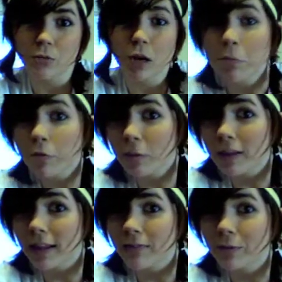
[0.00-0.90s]
right before we
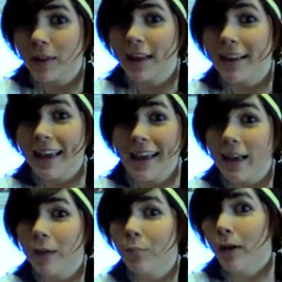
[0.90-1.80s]
left, we were like,
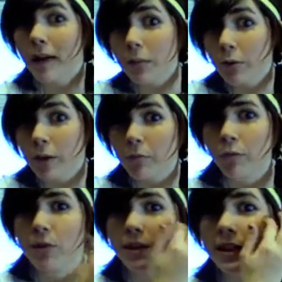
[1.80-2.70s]
hey, potty break
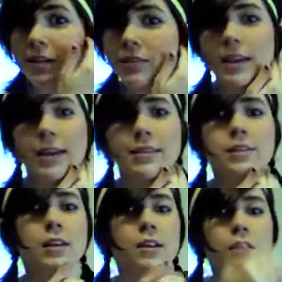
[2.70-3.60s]
before we leave in case
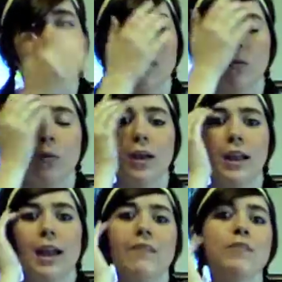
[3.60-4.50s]

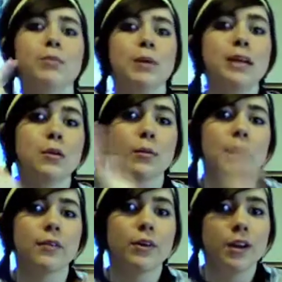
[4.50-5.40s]
we have to pee or
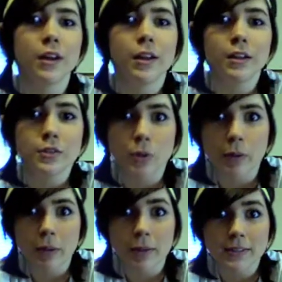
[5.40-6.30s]
whatever. So
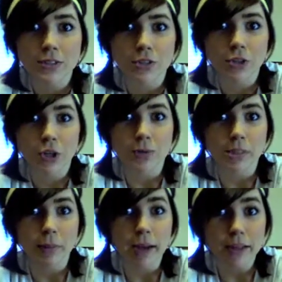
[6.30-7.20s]
me and my sister go to
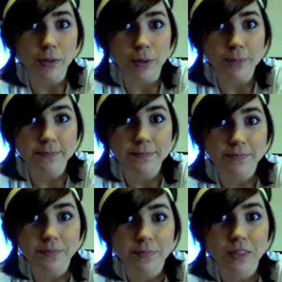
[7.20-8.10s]
the bathroom,
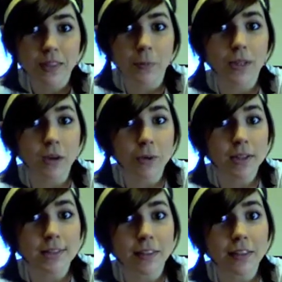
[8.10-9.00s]
and we
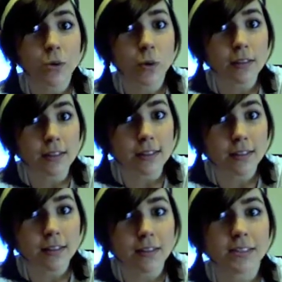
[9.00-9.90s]
notice that the toilet
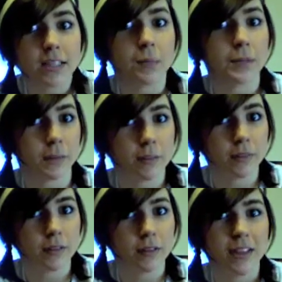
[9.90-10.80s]
is stopped up.
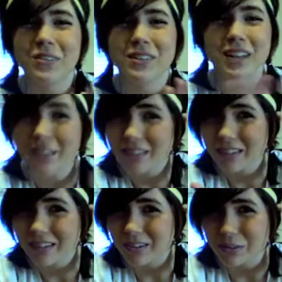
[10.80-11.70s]
Not
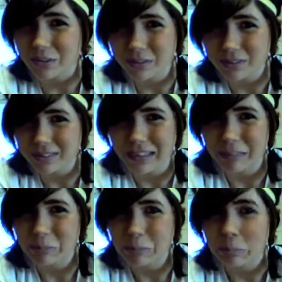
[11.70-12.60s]
the gross,
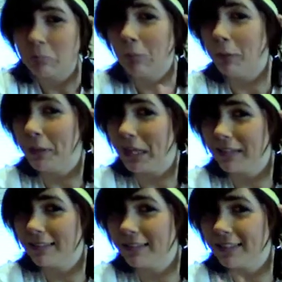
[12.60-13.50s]
poopy kind.
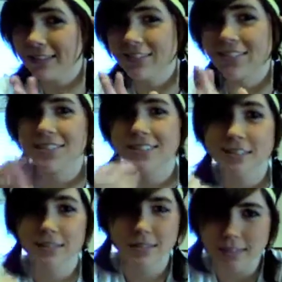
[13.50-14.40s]
It was
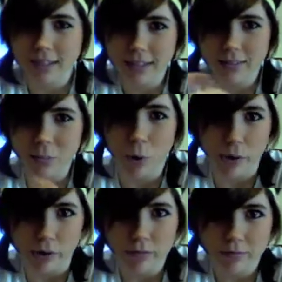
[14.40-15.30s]
just, water.